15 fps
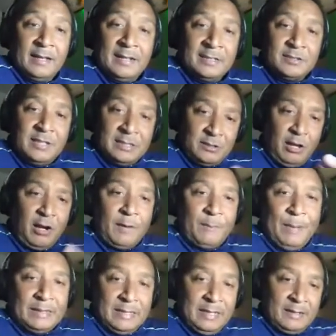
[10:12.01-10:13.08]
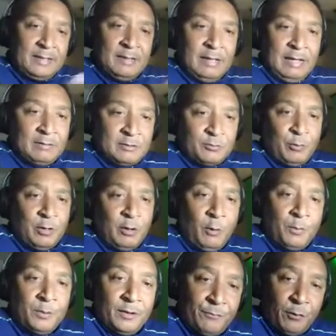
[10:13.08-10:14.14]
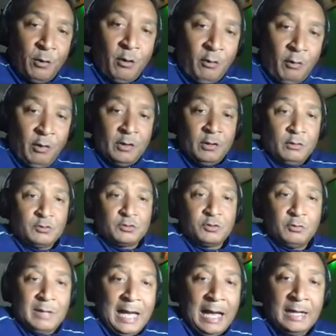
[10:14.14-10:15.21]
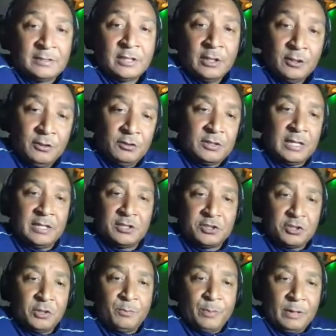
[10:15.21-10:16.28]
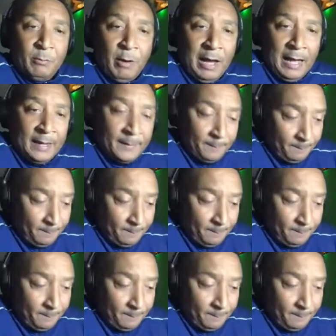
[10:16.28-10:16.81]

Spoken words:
Let's talk about that again. I just want to open the floor on those two guys. You said it should be. Why?